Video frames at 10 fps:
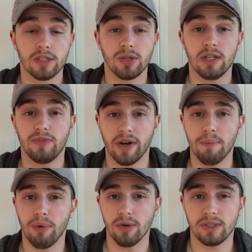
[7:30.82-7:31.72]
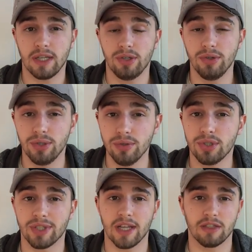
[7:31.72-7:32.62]
So it is very important that you do
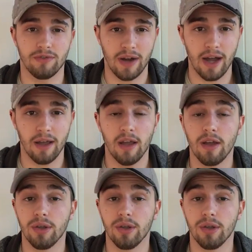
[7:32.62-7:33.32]
stratify